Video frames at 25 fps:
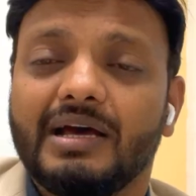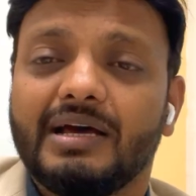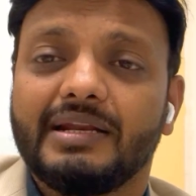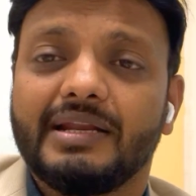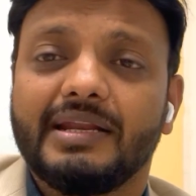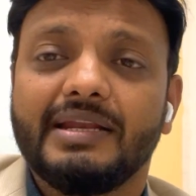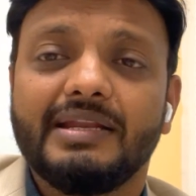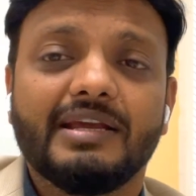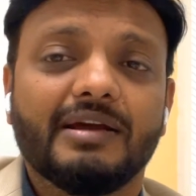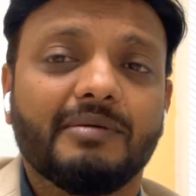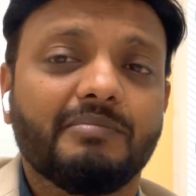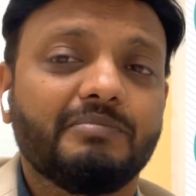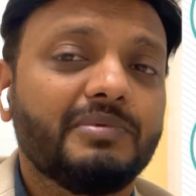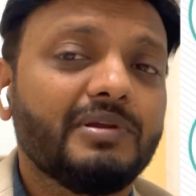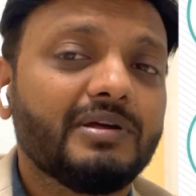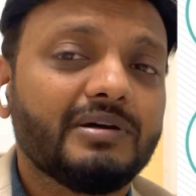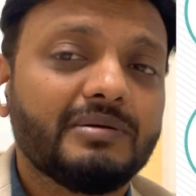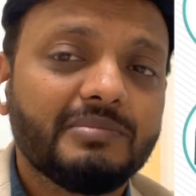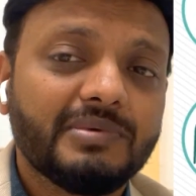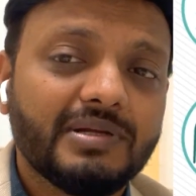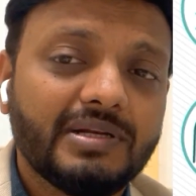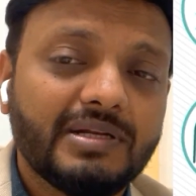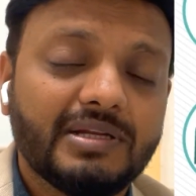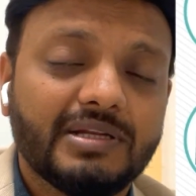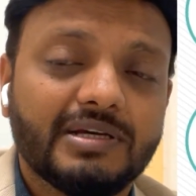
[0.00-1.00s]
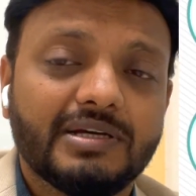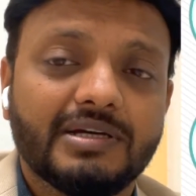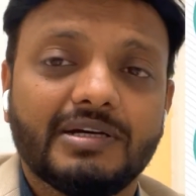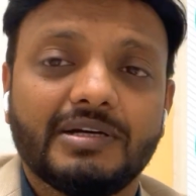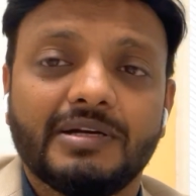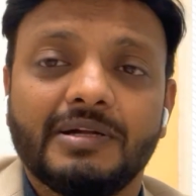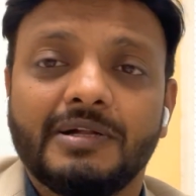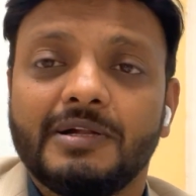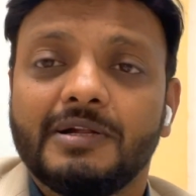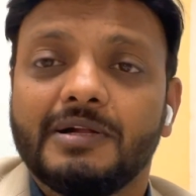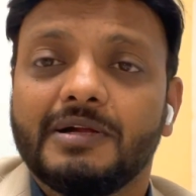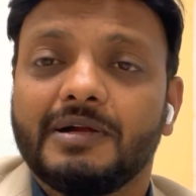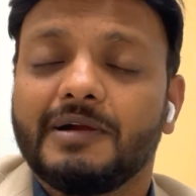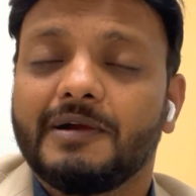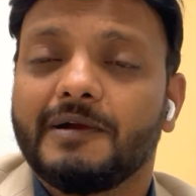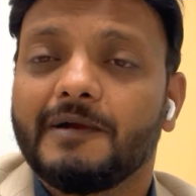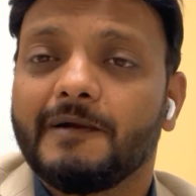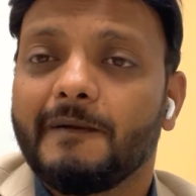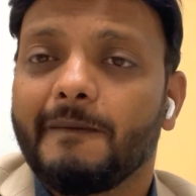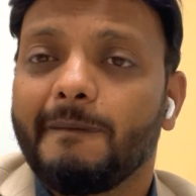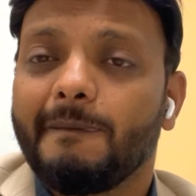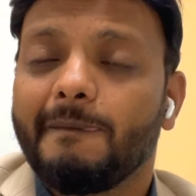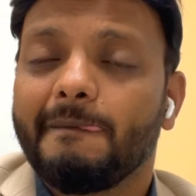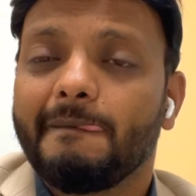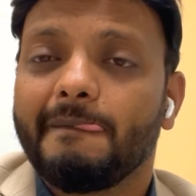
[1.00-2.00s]
or any abnormal
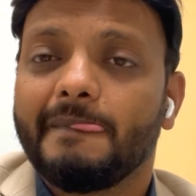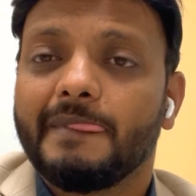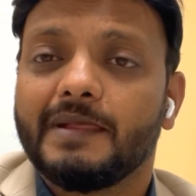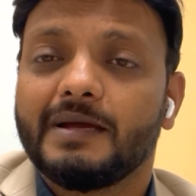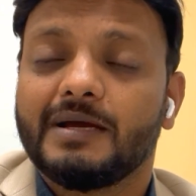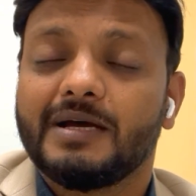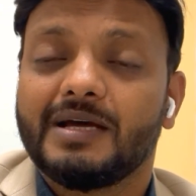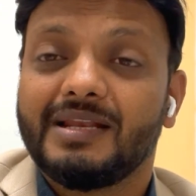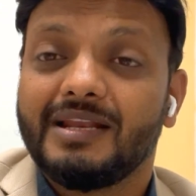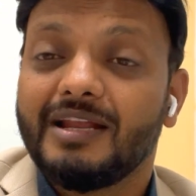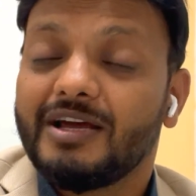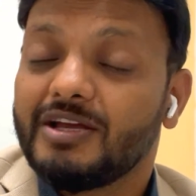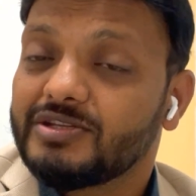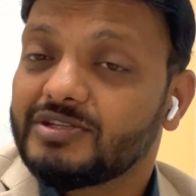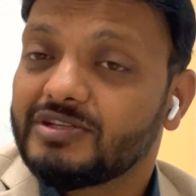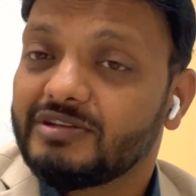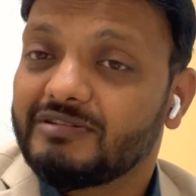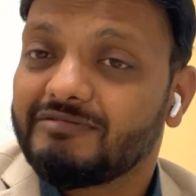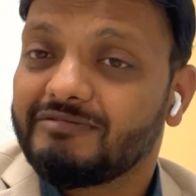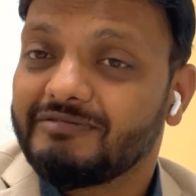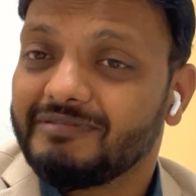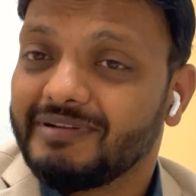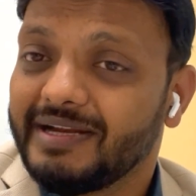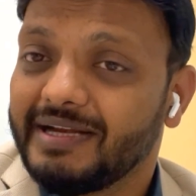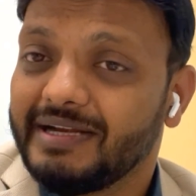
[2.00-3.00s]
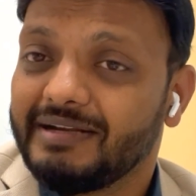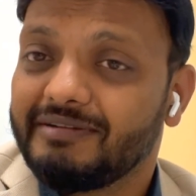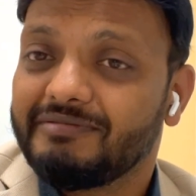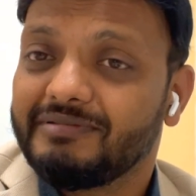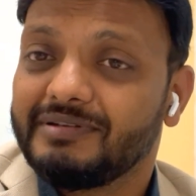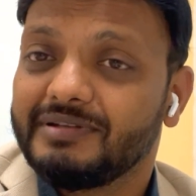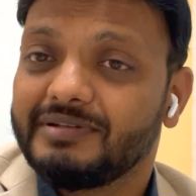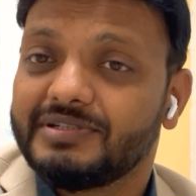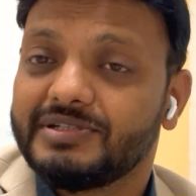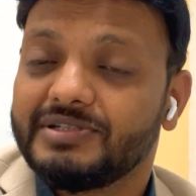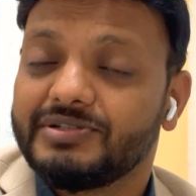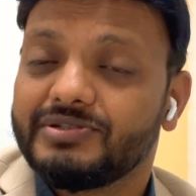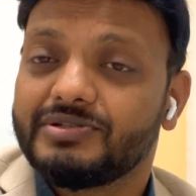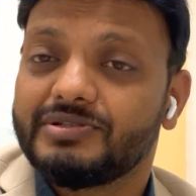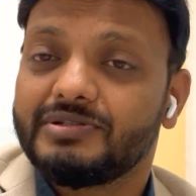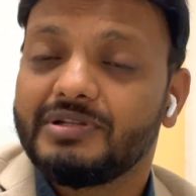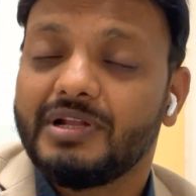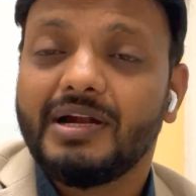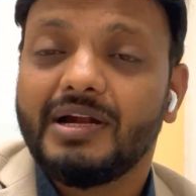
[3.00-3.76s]
loss of weight which is